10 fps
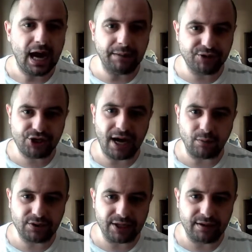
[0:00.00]
I'm
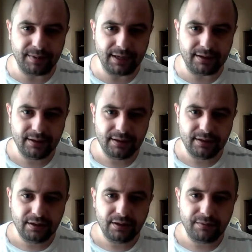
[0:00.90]
shouting a bit.
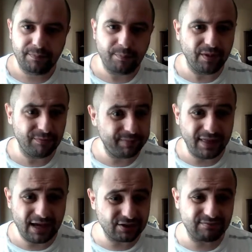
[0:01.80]
But
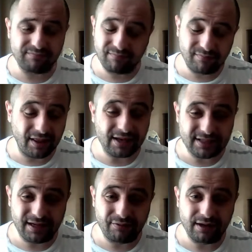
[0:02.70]
that's
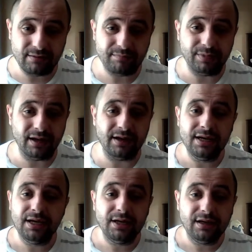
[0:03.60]
hearing. But
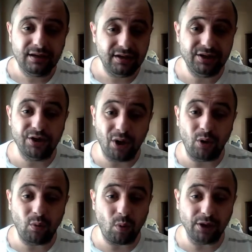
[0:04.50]
you
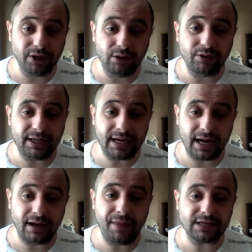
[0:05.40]
know what you're looking
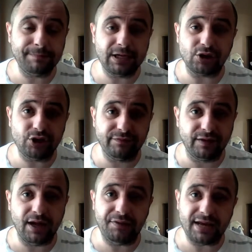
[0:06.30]
at, and that's because you've
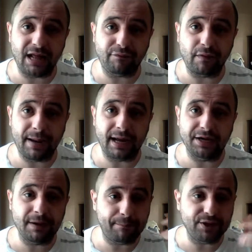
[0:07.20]
learnt the alphabet,
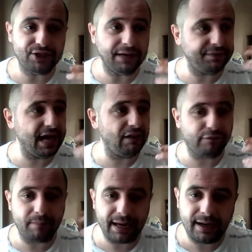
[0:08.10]
and you project the
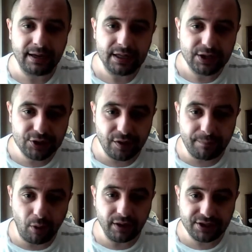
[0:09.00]
alphabet to the
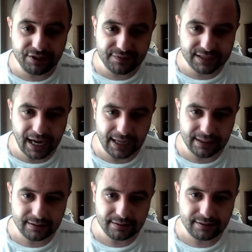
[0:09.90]
point of
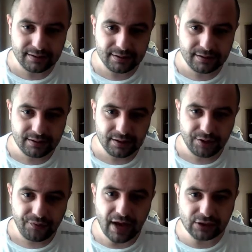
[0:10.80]
sight.
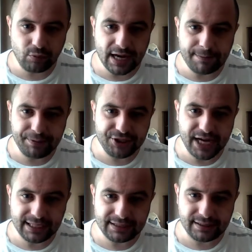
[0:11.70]
That's where you
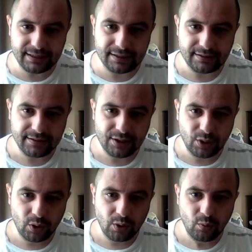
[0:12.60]
project it
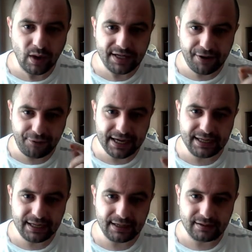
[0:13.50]
when you're
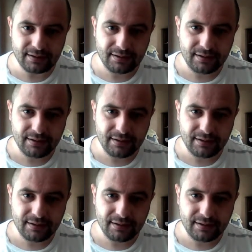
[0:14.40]
thinking.